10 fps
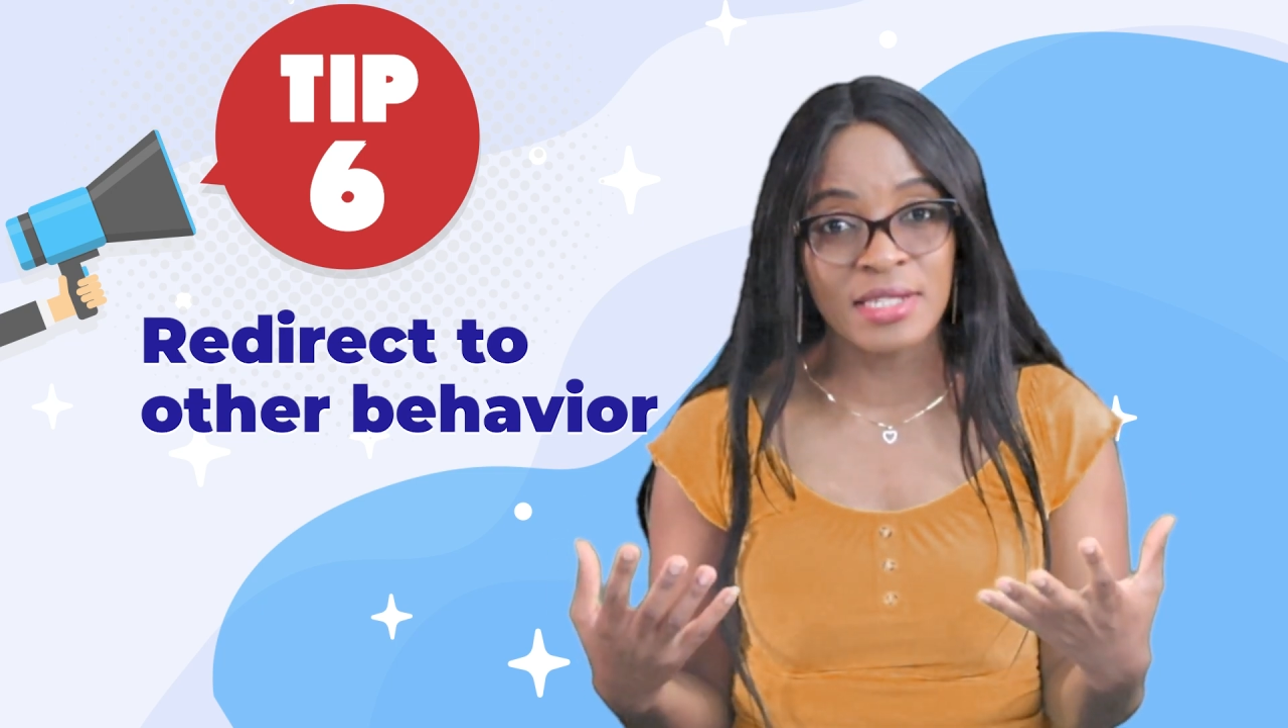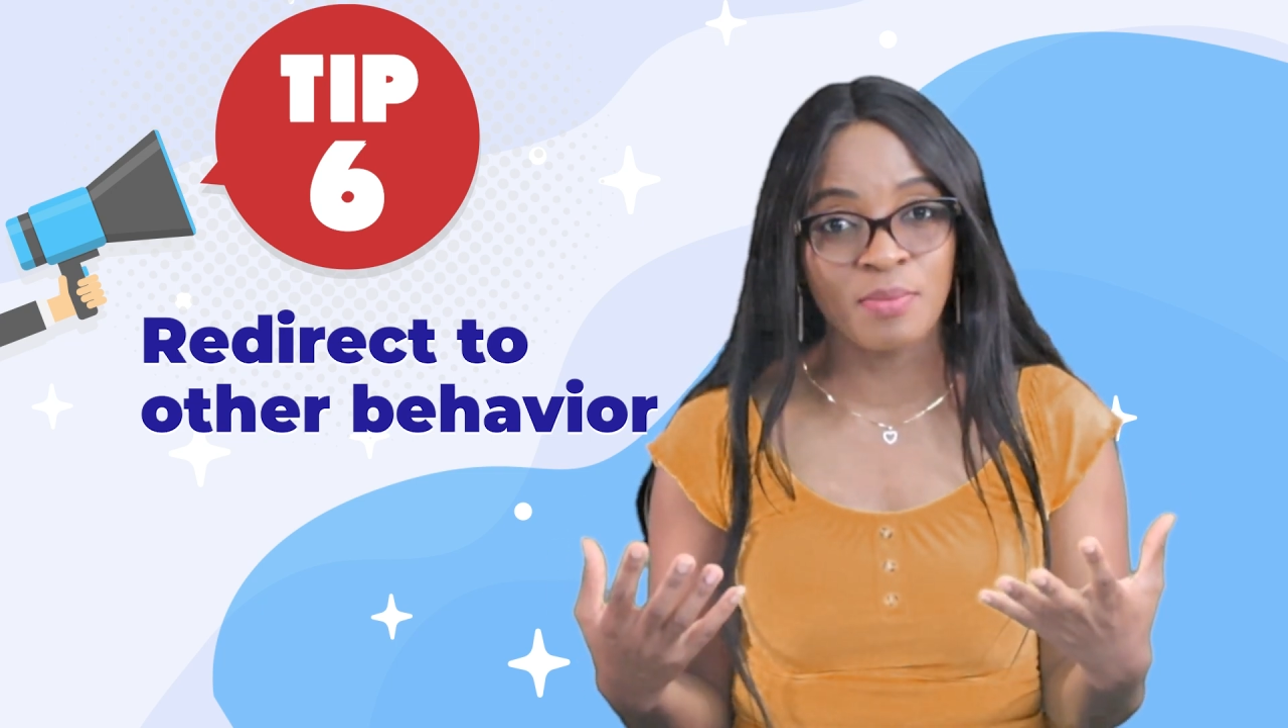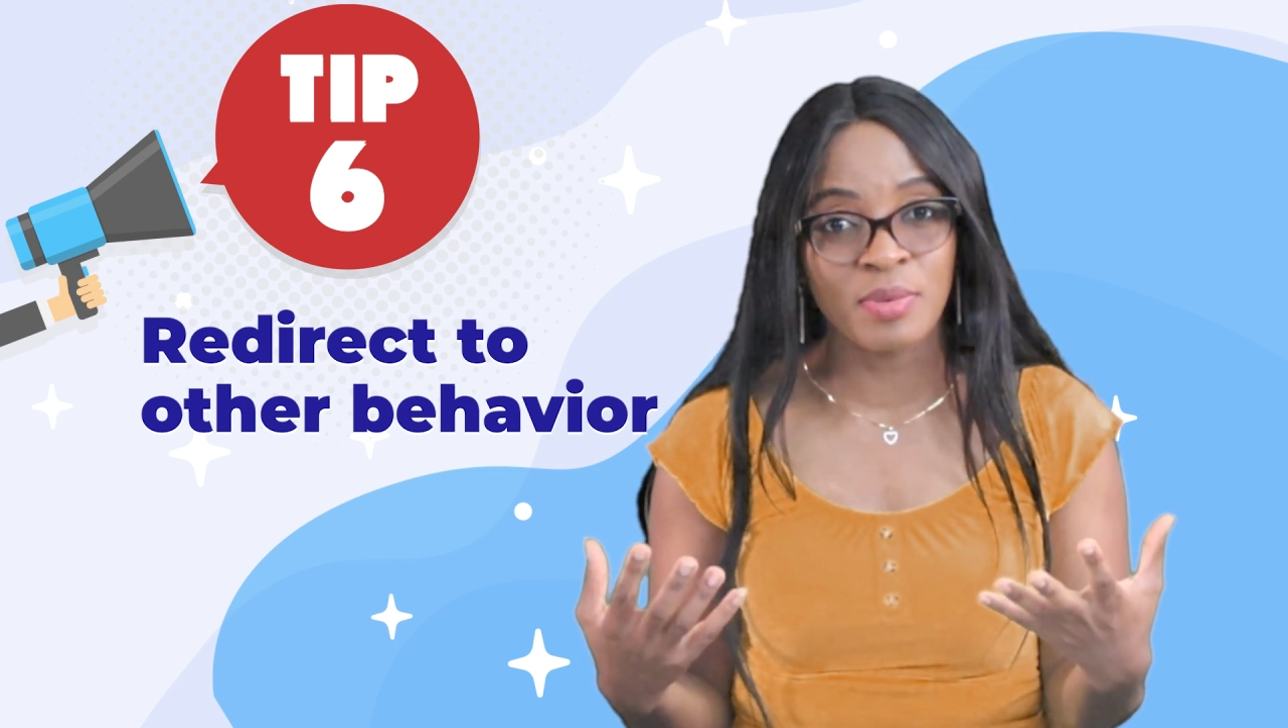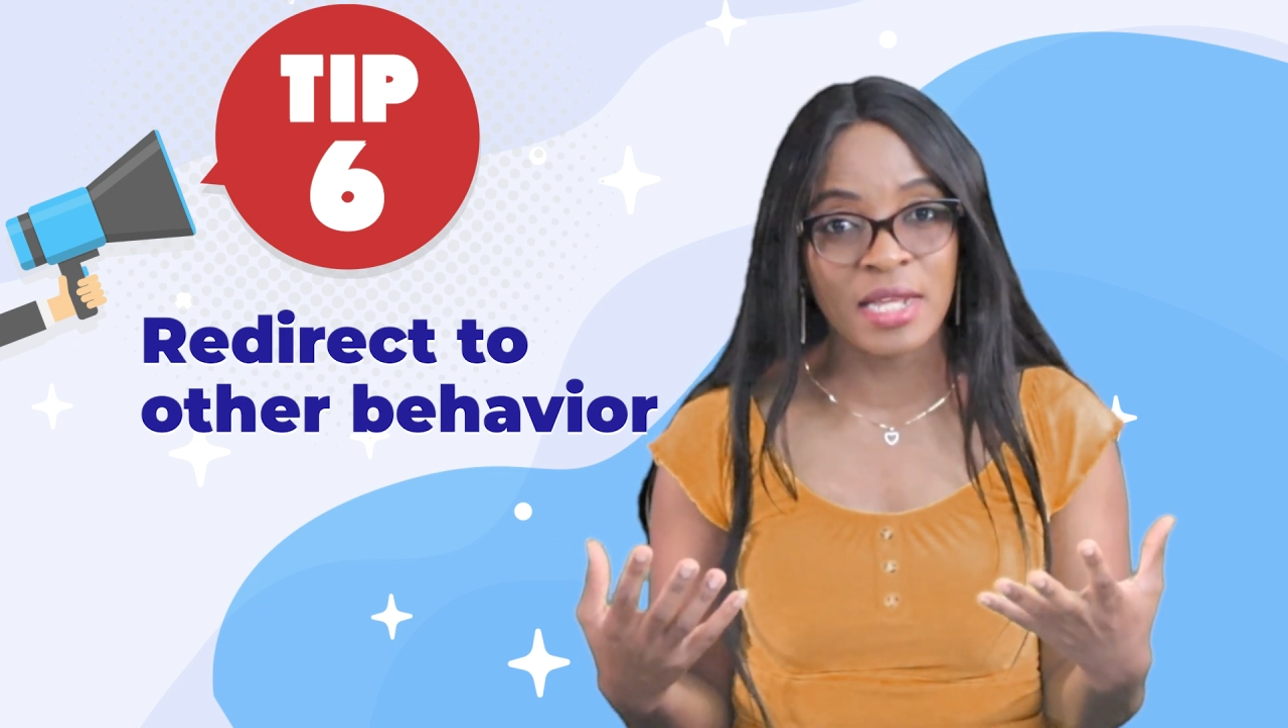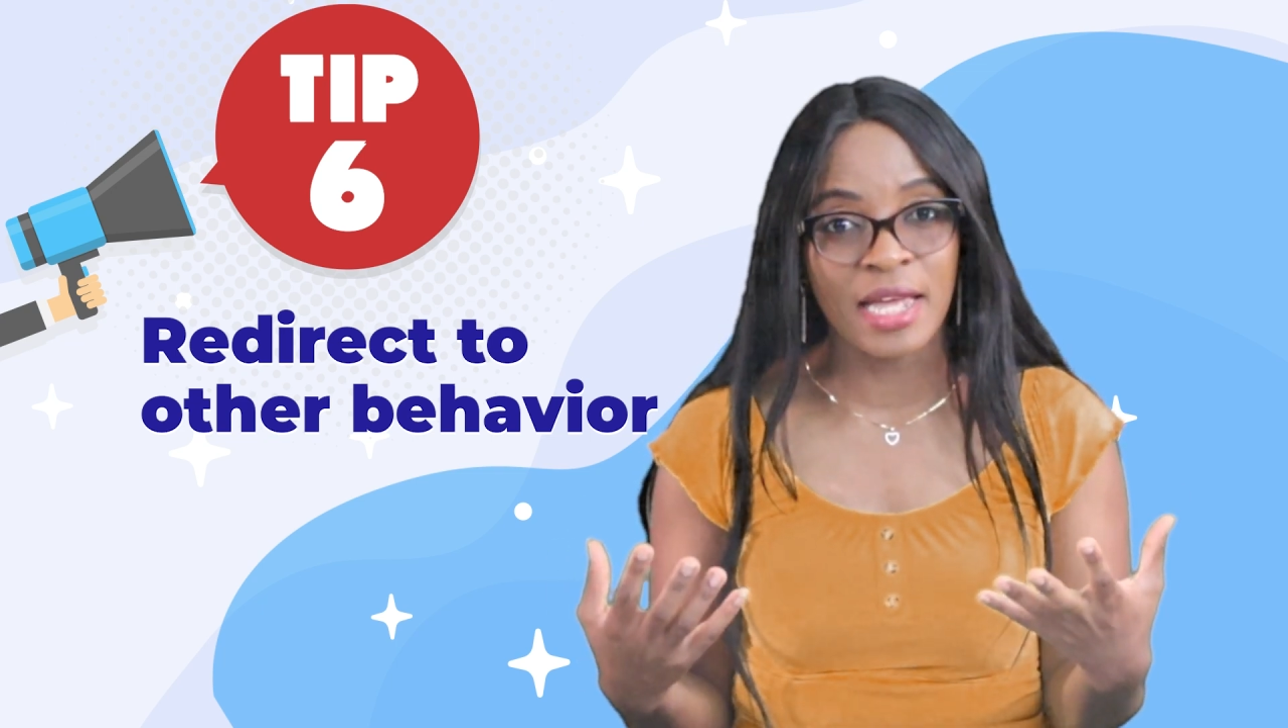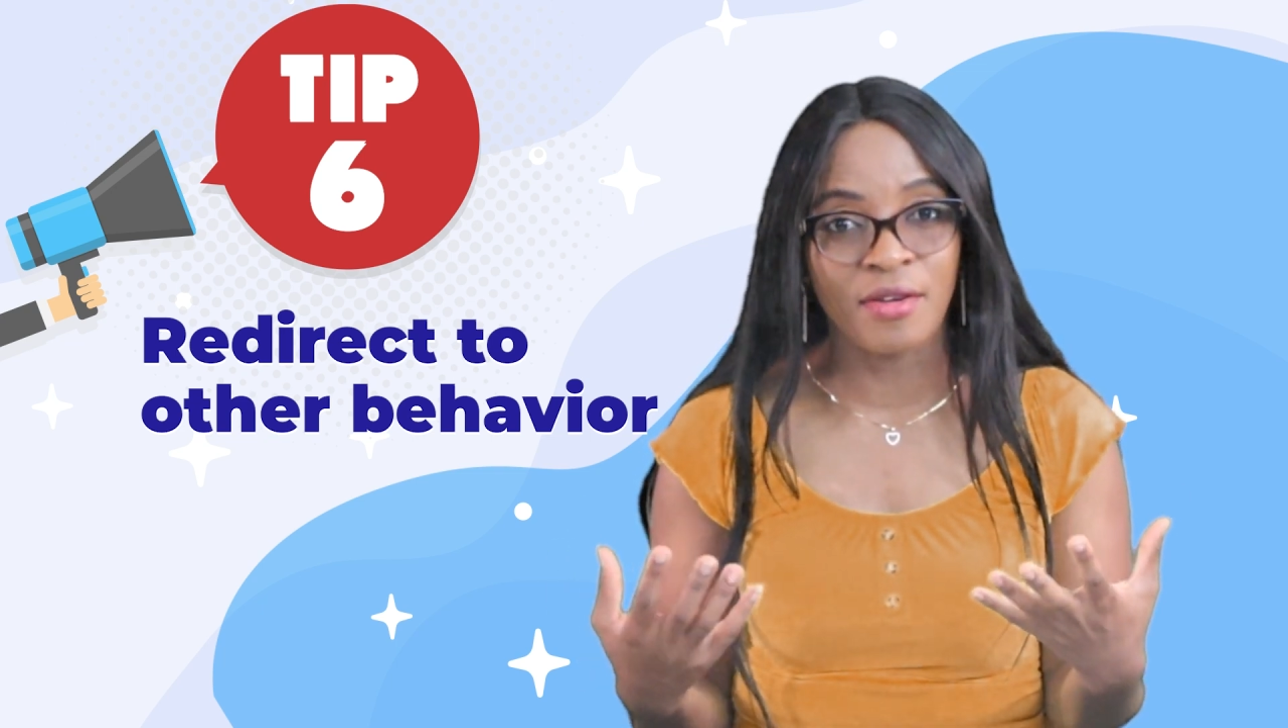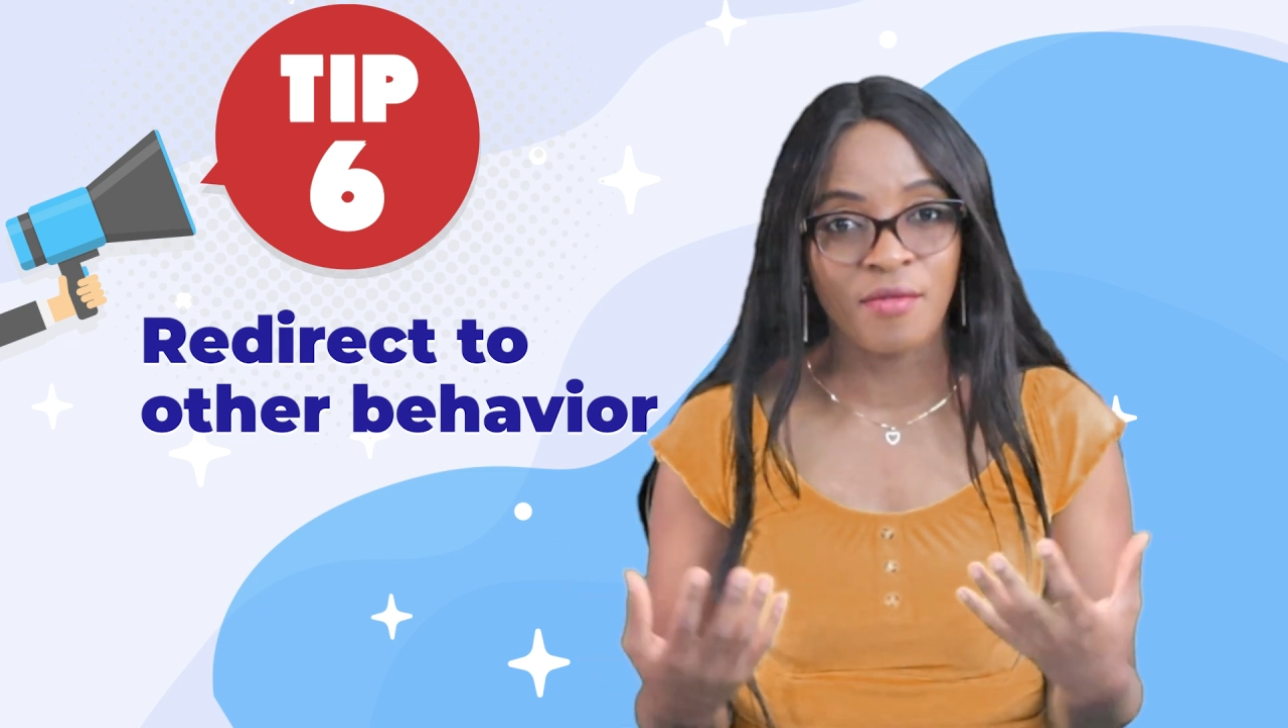to play,